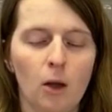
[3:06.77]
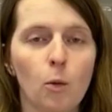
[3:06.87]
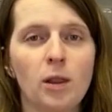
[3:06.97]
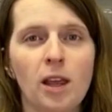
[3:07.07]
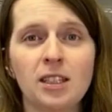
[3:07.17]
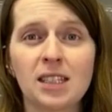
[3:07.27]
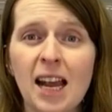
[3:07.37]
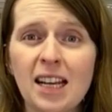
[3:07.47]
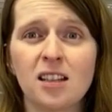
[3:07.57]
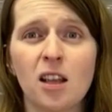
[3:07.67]
When they
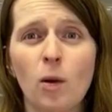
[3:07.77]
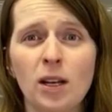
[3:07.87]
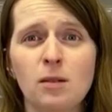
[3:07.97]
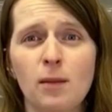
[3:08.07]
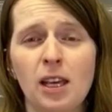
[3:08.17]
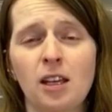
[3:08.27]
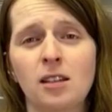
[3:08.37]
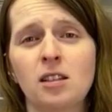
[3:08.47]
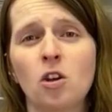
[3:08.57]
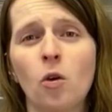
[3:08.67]
designed it, they wanted to make
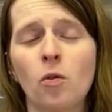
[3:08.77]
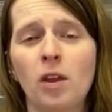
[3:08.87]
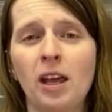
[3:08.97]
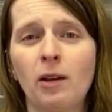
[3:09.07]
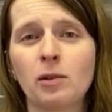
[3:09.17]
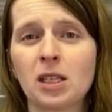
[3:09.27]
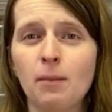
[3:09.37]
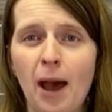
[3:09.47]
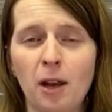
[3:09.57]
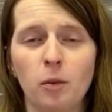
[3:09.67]
it so it was
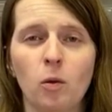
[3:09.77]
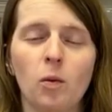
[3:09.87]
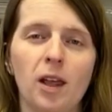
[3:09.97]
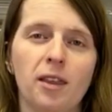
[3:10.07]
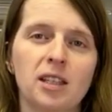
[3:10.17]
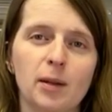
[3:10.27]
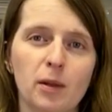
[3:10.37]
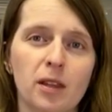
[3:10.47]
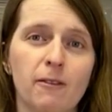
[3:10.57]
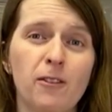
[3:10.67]
compatible with some
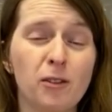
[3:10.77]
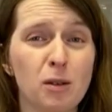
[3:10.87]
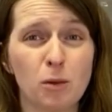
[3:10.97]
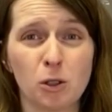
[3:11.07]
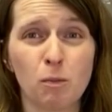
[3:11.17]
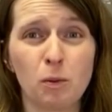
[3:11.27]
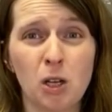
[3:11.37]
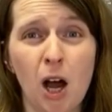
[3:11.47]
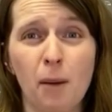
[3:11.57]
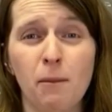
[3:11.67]
of the
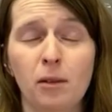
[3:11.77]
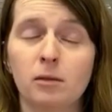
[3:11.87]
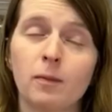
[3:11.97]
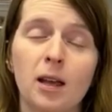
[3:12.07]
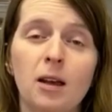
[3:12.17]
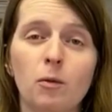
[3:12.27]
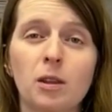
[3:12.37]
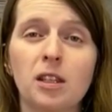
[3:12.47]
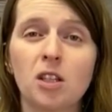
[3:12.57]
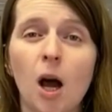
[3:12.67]
top
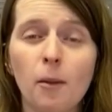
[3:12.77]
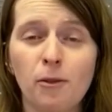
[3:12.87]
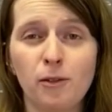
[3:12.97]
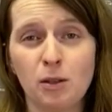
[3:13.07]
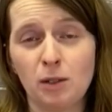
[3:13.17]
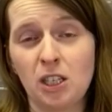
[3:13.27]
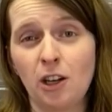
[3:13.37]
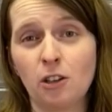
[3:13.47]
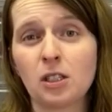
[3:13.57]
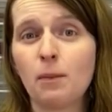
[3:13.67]
50
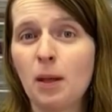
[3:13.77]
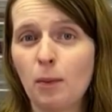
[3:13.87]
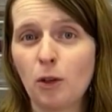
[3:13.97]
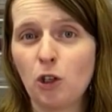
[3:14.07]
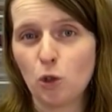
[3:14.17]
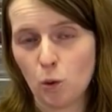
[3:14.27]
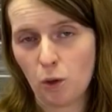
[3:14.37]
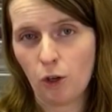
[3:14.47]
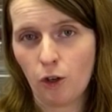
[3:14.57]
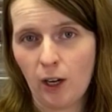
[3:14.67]
materials that people use with
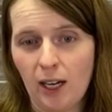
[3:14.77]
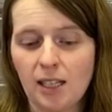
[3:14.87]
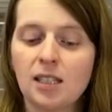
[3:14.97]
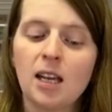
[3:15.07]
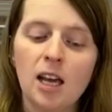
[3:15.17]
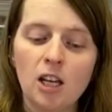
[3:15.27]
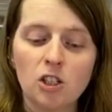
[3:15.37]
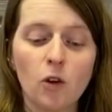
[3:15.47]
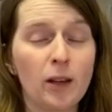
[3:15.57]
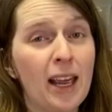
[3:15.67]
their Cricuts.
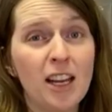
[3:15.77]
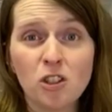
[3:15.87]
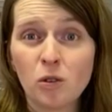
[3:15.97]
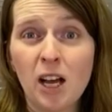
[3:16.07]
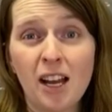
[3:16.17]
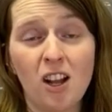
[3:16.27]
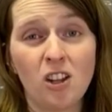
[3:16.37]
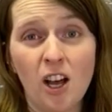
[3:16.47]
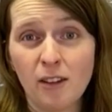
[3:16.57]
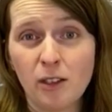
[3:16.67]
So it can cut a
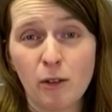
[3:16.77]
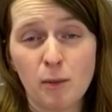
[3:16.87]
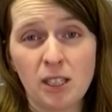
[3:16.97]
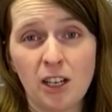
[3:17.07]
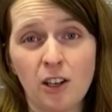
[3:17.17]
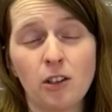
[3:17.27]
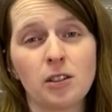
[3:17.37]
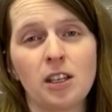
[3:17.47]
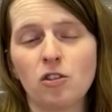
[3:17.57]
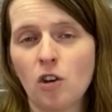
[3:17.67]
lot of different
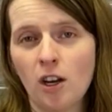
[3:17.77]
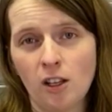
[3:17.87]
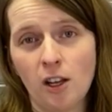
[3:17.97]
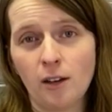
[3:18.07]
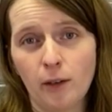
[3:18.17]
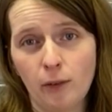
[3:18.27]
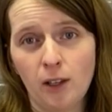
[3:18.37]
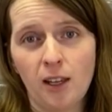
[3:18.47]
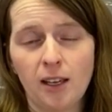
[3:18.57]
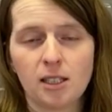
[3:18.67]
materials and draw on a lot of
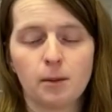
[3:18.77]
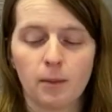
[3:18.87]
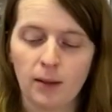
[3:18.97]
different things.